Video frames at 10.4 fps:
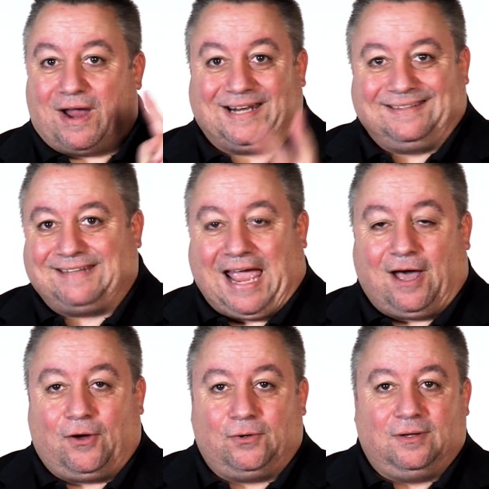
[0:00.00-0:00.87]
write it
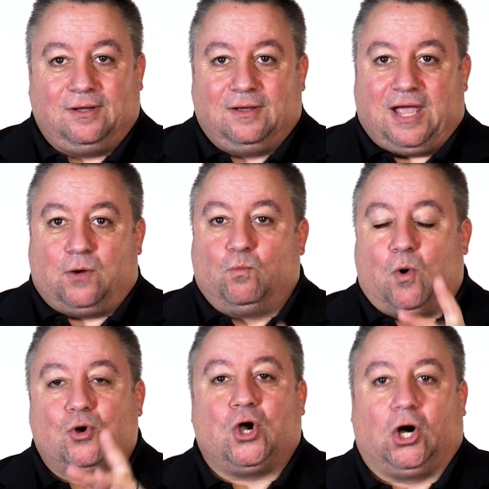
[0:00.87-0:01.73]
down, and
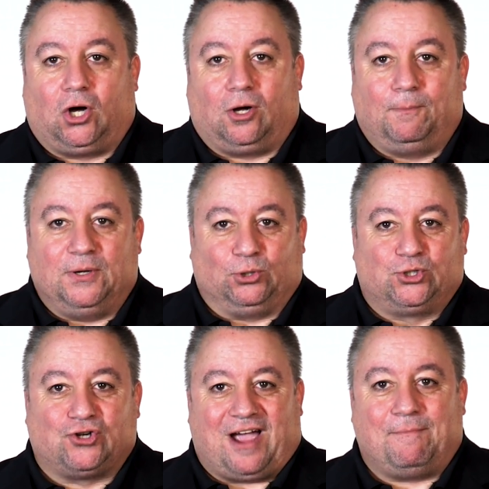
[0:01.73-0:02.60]
won't call. But you'll
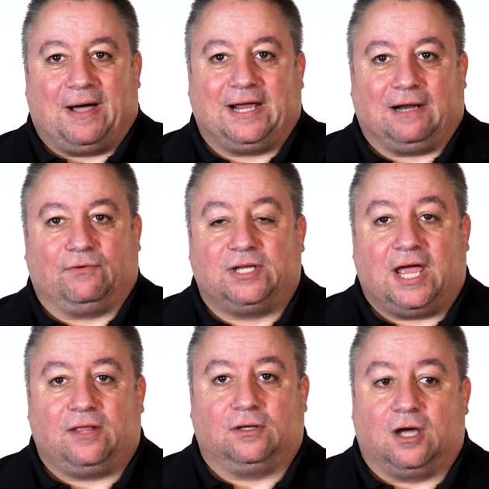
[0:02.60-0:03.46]
drive by it every
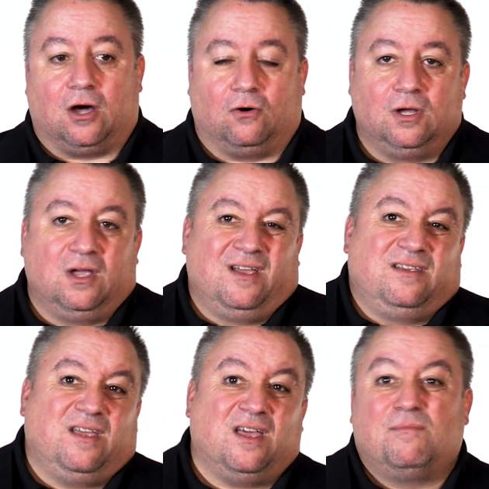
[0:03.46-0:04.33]
day and then go,
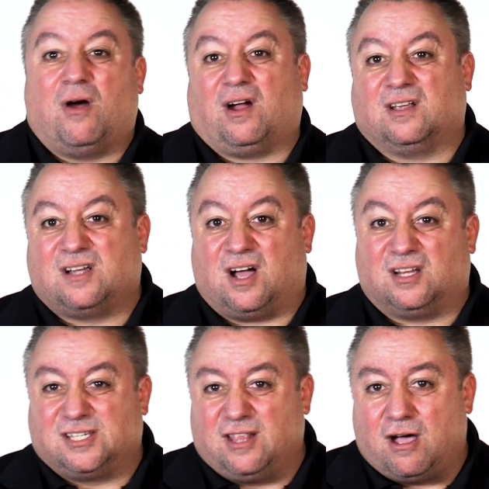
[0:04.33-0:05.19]
yeah, the market's kind of
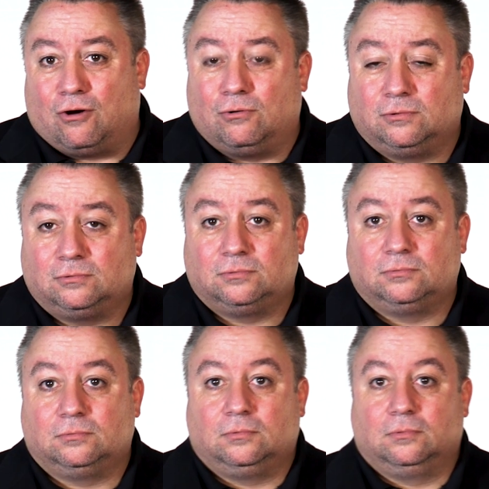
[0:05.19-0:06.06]
slow.
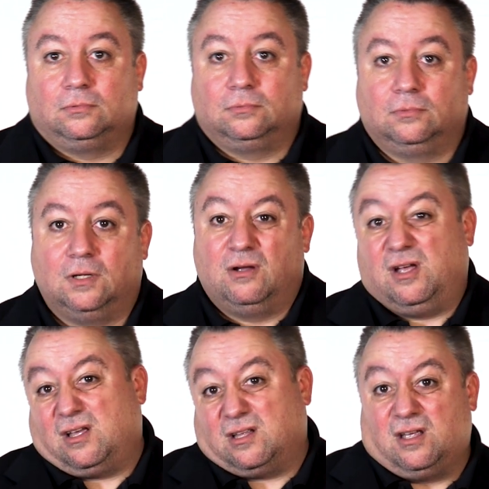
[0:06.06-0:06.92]

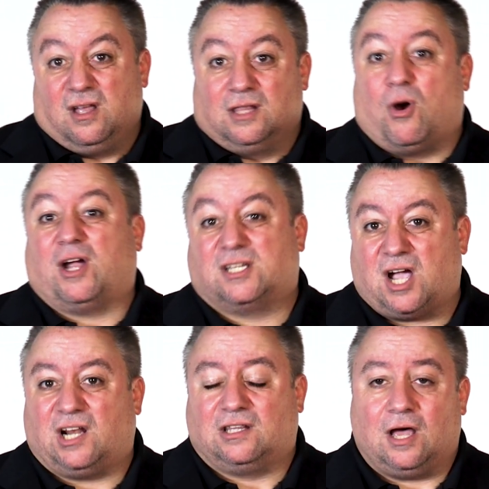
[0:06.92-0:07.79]
The market's
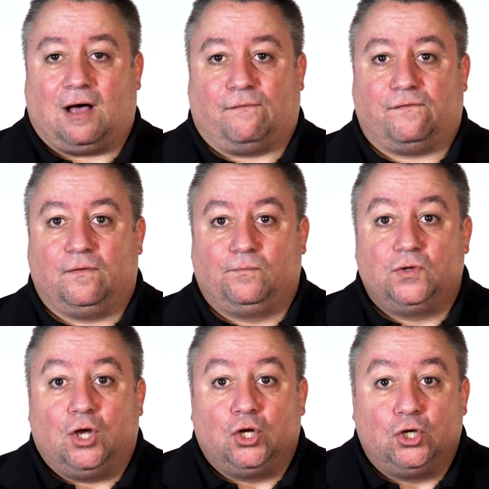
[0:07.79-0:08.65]
kind of tough.
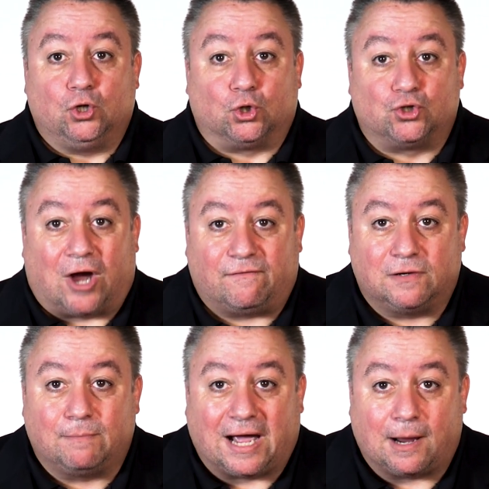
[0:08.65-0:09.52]
You're
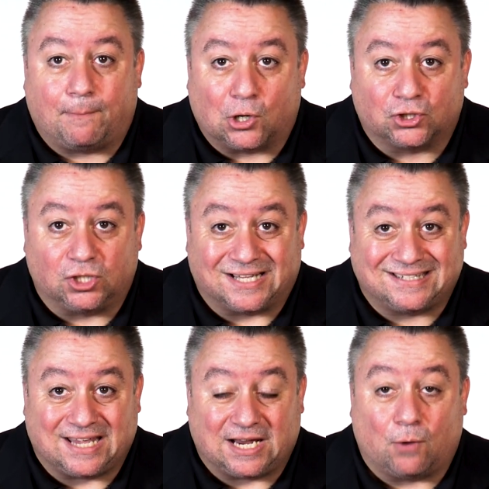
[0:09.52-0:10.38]
driving by a person that's
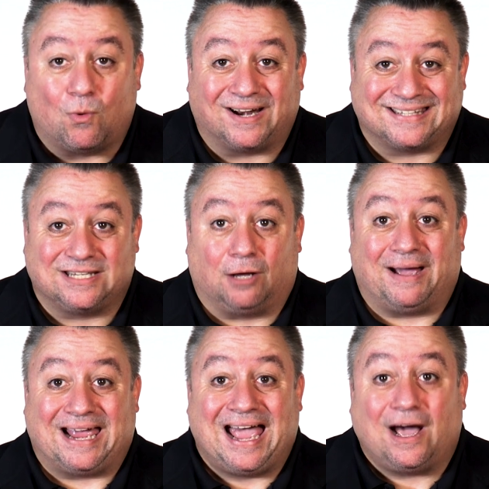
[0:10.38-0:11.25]
saying, I want to sell
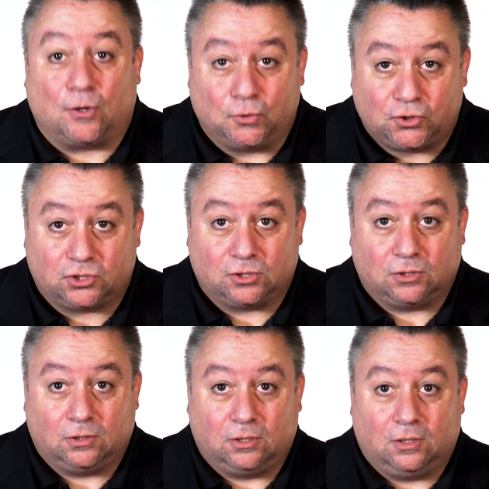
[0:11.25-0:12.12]
my house,
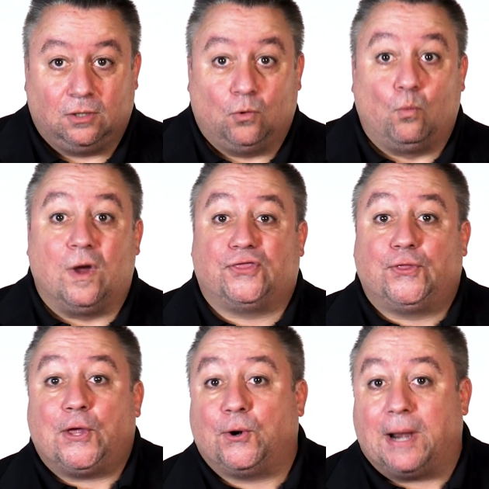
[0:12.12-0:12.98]
with
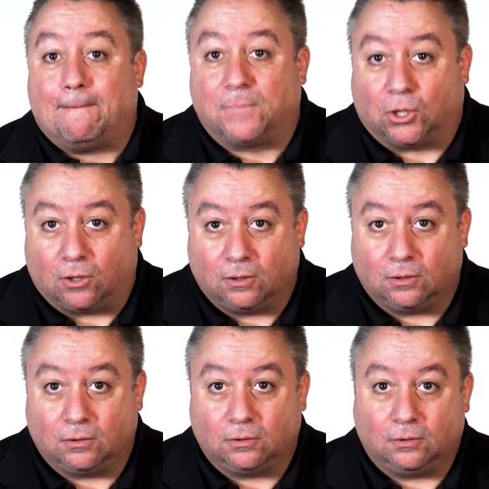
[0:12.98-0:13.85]
their number,
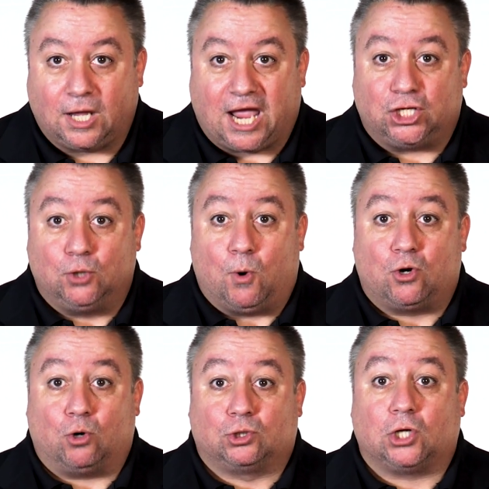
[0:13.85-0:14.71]
and you won't
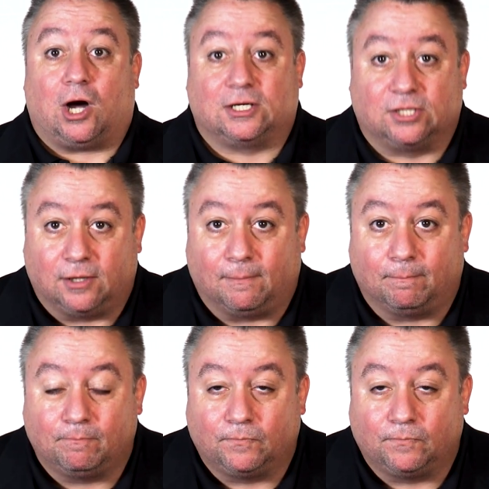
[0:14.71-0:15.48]
go talk to them.